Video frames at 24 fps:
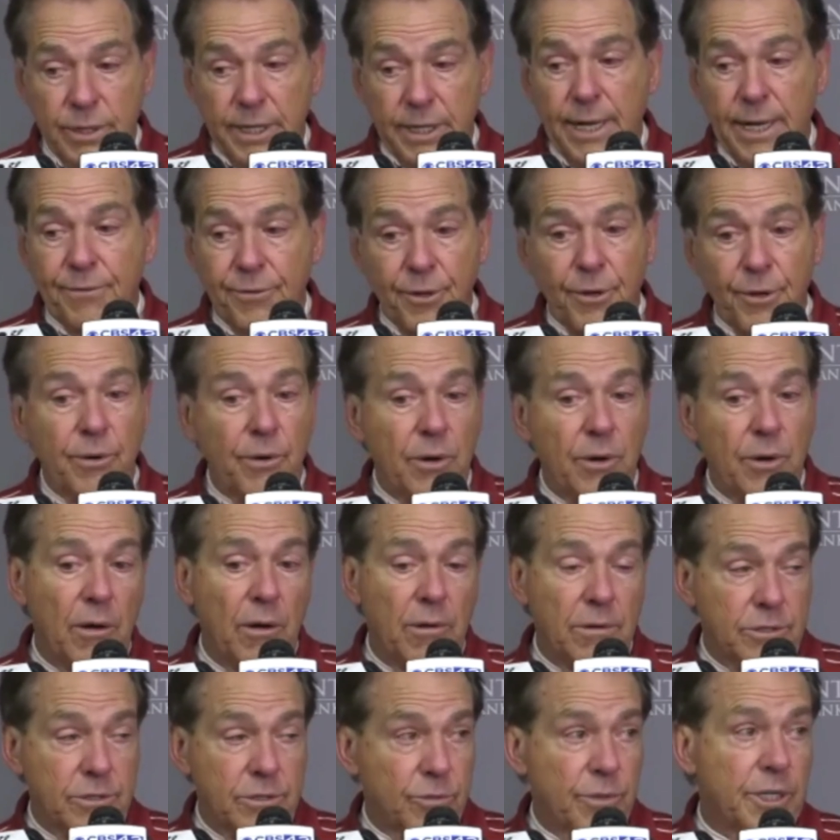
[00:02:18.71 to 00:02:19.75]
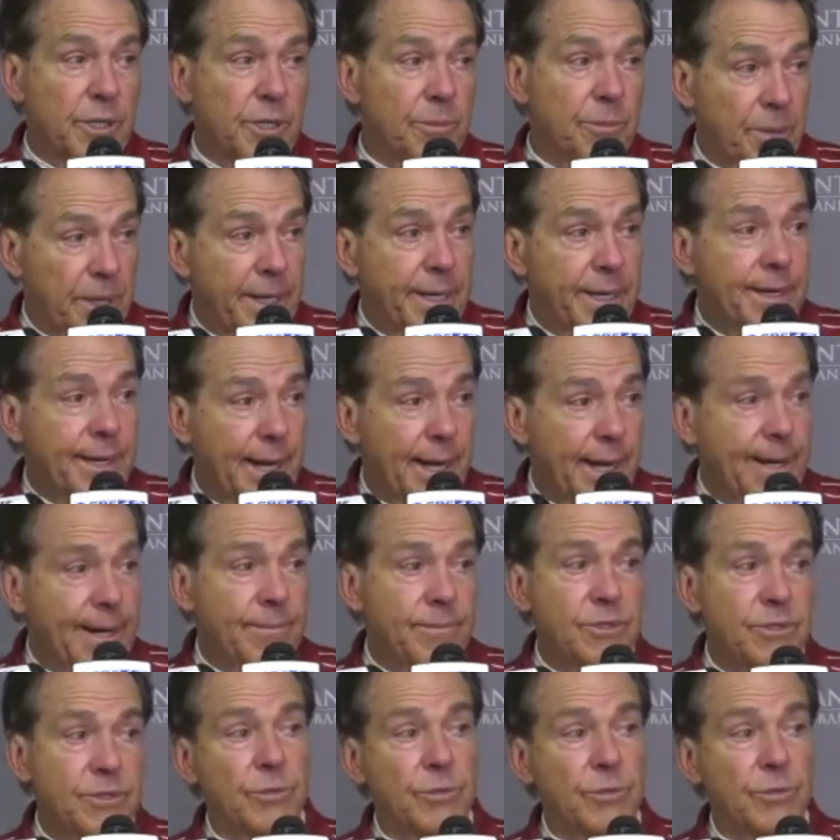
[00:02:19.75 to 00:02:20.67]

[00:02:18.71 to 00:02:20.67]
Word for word: We got third and long so we could play dime,